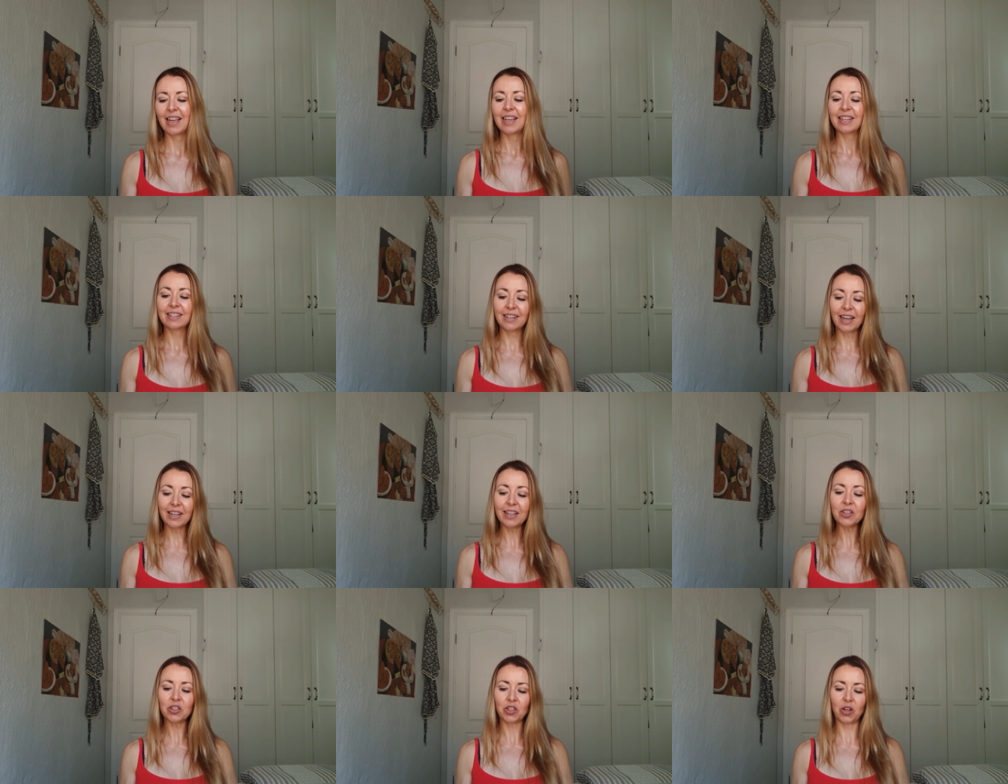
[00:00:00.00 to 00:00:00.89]

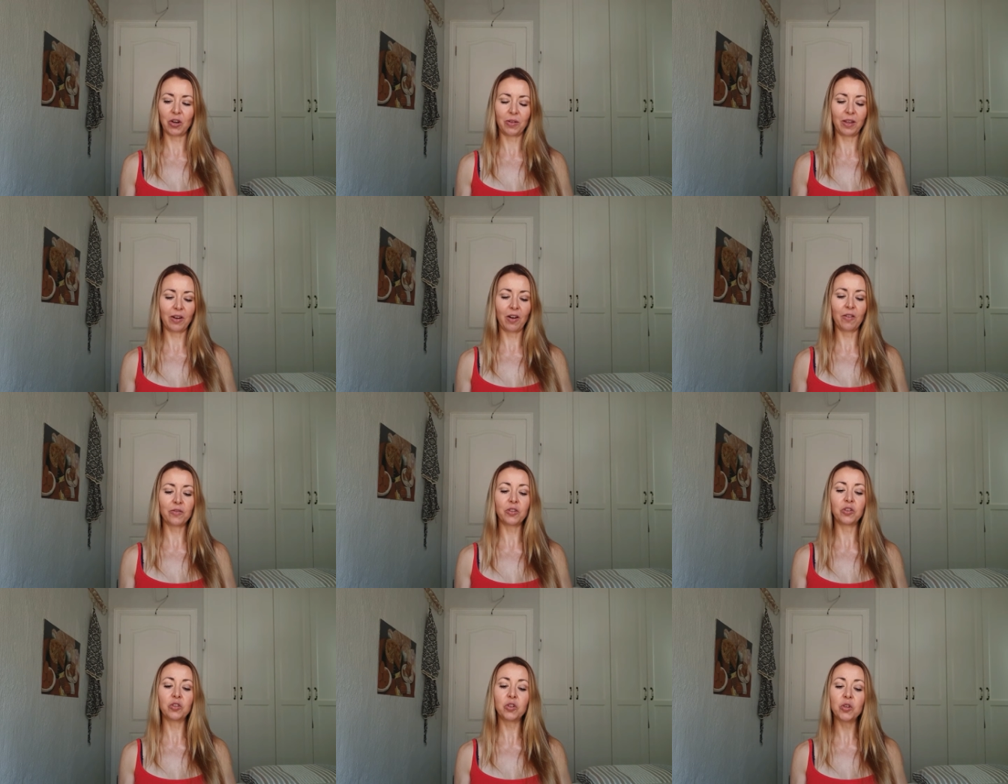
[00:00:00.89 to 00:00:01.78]
Studies show that
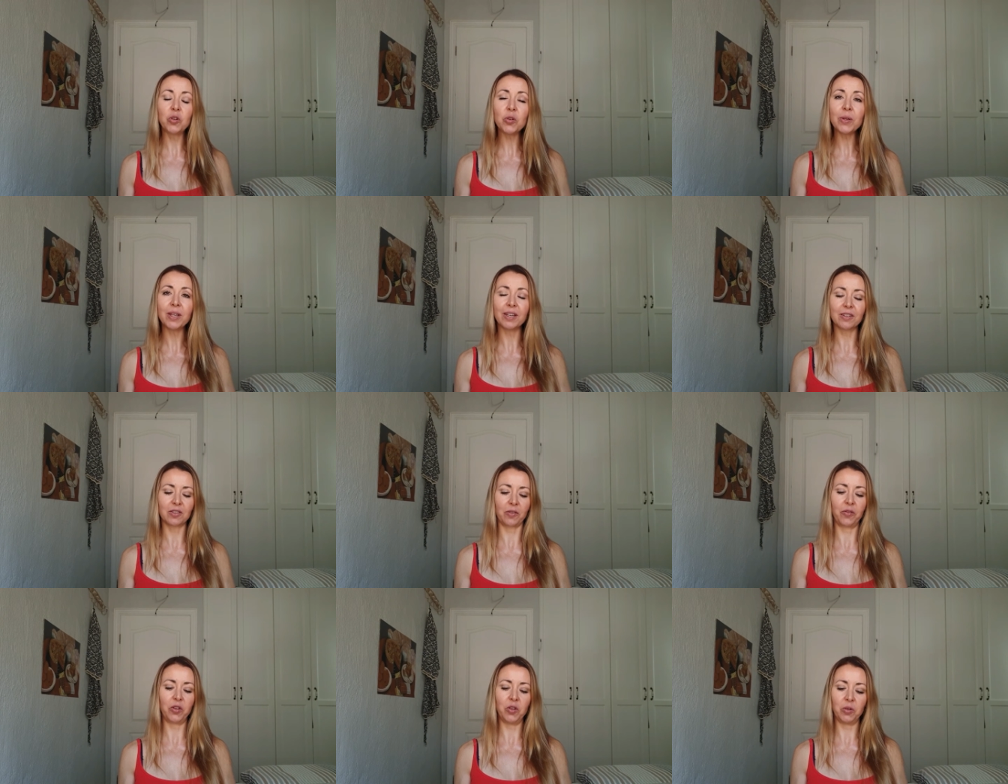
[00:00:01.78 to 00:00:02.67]
after two years
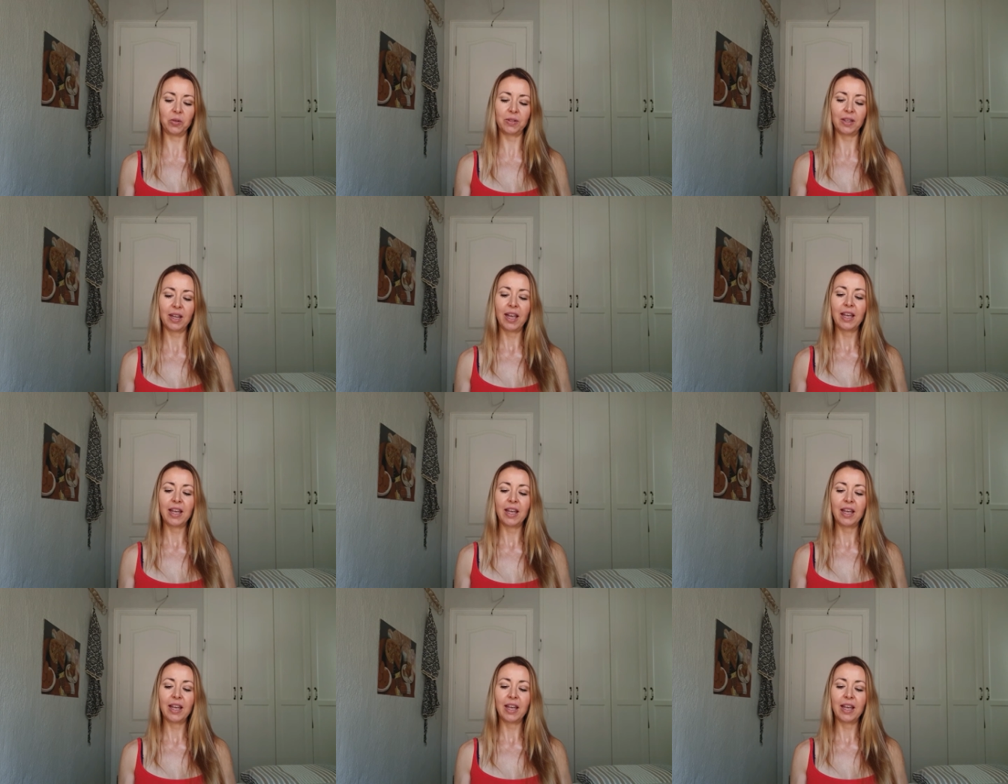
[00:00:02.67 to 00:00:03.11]
of use,